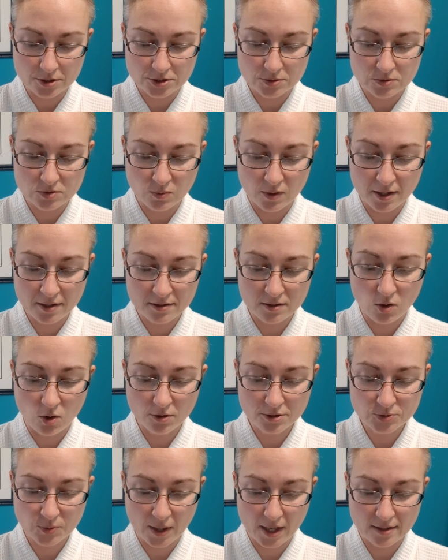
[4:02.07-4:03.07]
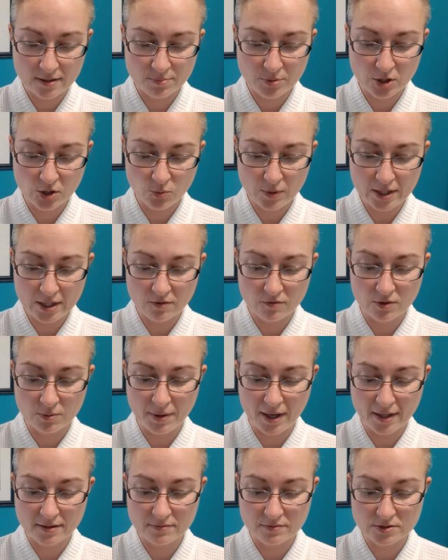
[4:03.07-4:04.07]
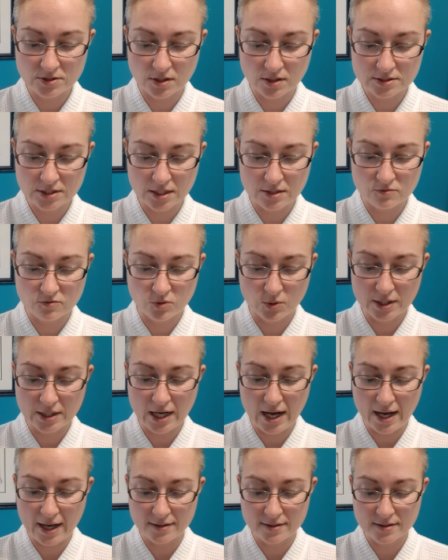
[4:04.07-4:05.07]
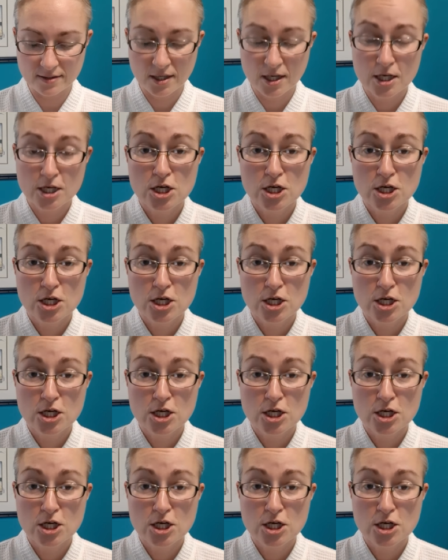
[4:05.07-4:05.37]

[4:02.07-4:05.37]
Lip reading: Use once or twice per week for best results and avoid eyes.